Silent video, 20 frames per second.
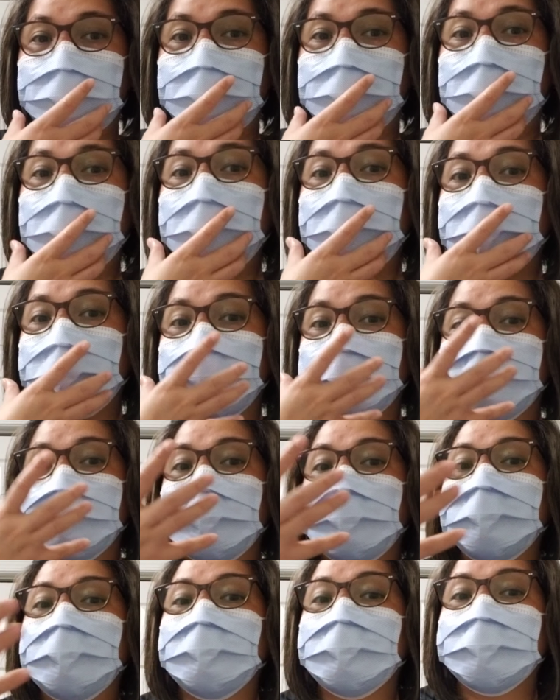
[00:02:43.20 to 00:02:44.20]
air
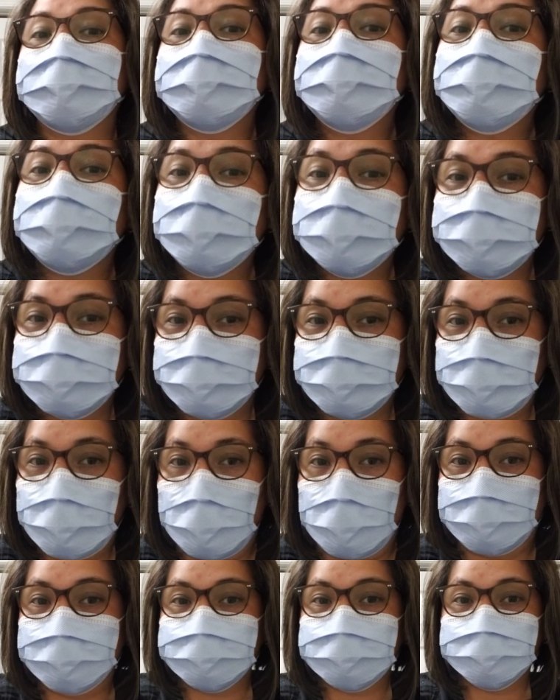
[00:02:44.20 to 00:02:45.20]
that you're breathing
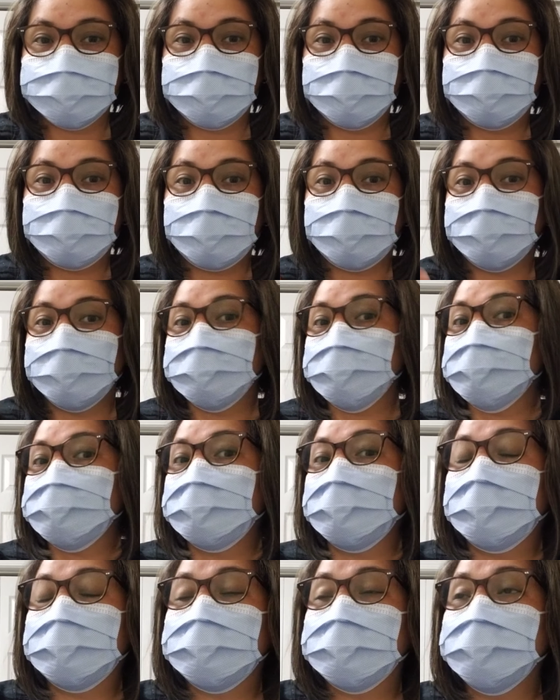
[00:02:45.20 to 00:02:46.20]
out before you
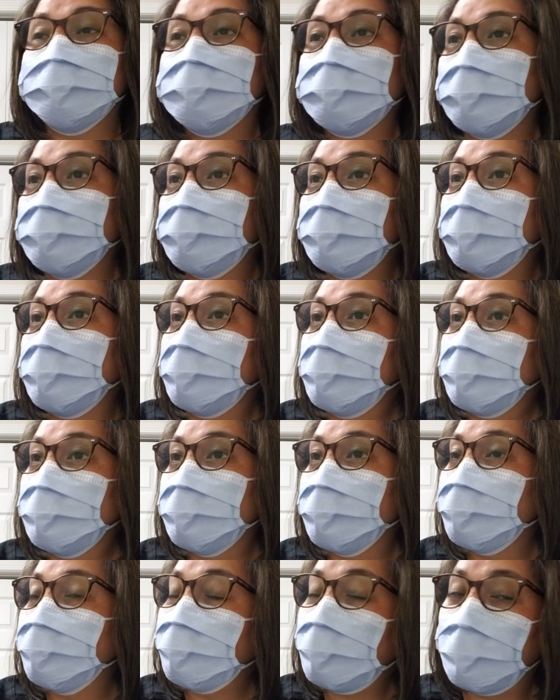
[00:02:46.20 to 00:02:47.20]
speak to somebody in
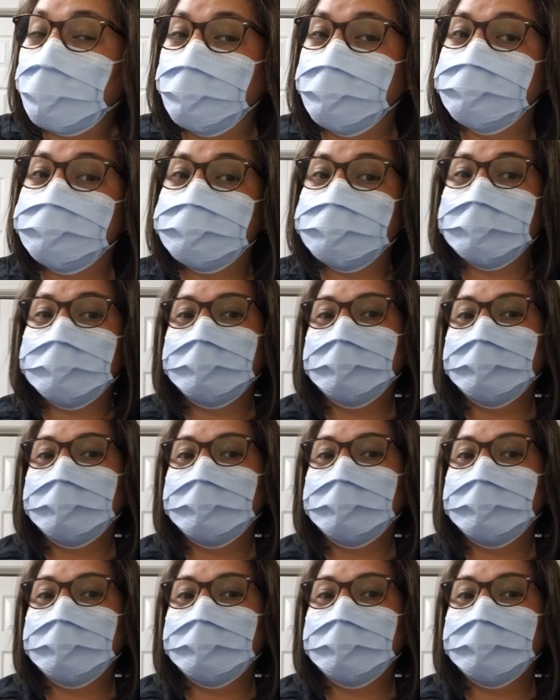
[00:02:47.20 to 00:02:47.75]
the face,